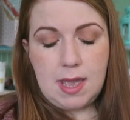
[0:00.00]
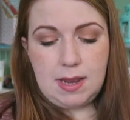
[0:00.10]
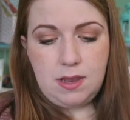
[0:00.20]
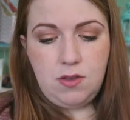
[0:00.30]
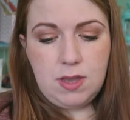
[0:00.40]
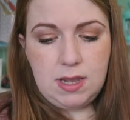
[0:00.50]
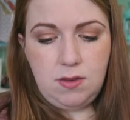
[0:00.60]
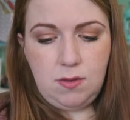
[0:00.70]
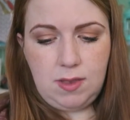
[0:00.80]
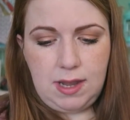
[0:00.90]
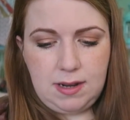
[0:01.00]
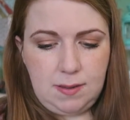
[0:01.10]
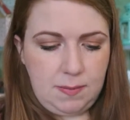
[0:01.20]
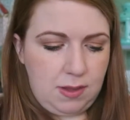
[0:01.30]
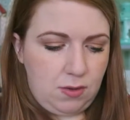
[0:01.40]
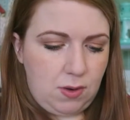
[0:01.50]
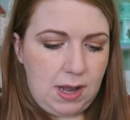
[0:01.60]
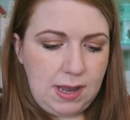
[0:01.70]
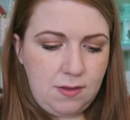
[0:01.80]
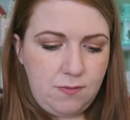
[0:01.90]
And you can use that. So
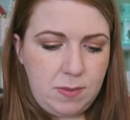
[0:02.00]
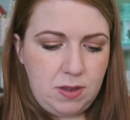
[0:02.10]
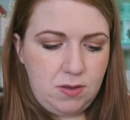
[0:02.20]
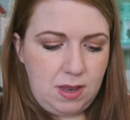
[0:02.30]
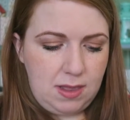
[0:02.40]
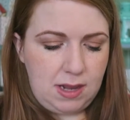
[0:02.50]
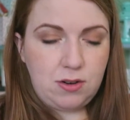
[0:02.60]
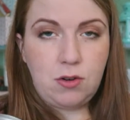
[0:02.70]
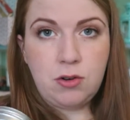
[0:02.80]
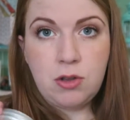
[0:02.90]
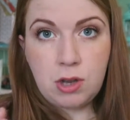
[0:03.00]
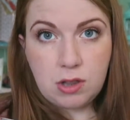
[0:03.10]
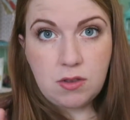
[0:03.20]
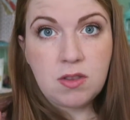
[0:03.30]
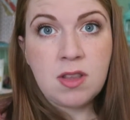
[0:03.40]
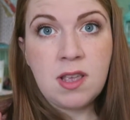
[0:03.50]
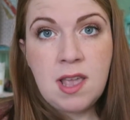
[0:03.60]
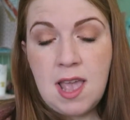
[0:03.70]
I've been using that on cuts.